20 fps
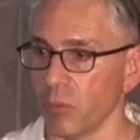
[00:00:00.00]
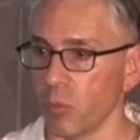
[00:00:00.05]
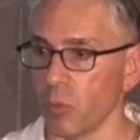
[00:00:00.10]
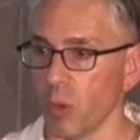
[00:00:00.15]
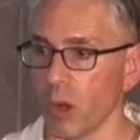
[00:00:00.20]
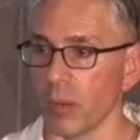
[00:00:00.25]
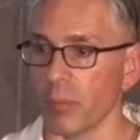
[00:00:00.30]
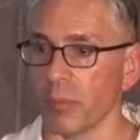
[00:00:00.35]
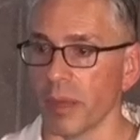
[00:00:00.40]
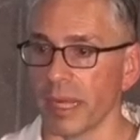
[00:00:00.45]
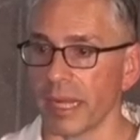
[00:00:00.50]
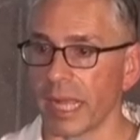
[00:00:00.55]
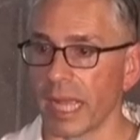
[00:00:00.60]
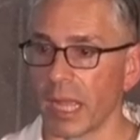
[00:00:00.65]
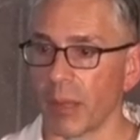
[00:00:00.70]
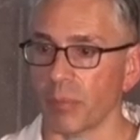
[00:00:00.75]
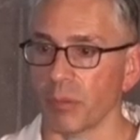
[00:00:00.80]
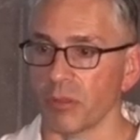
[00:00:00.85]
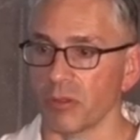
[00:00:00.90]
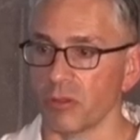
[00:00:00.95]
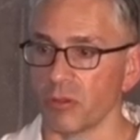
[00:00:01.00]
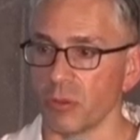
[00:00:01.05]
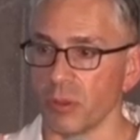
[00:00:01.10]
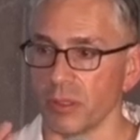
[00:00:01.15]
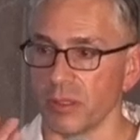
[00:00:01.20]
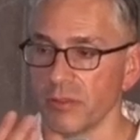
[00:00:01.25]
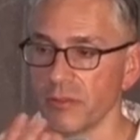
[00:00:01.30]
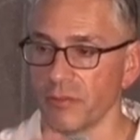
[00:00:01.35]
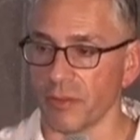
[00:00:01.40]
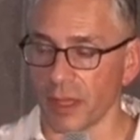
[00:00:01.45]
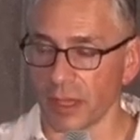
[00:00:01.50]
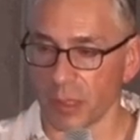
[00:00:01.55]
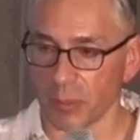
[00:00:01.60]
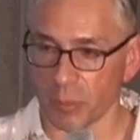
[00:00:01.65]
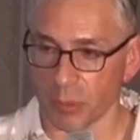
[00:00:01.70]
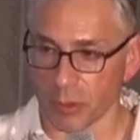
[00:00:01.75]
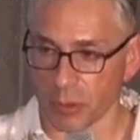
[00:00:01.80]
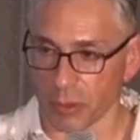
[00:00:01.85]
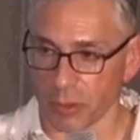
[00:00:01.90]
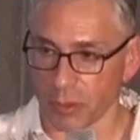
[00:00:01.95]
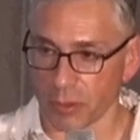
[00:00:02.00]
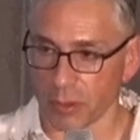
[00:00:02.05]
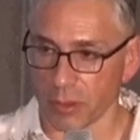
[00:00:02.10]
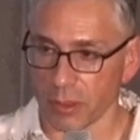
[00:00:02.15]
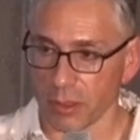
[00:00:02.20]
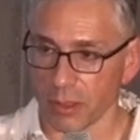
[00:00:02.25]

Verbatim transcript: what might happen to a developer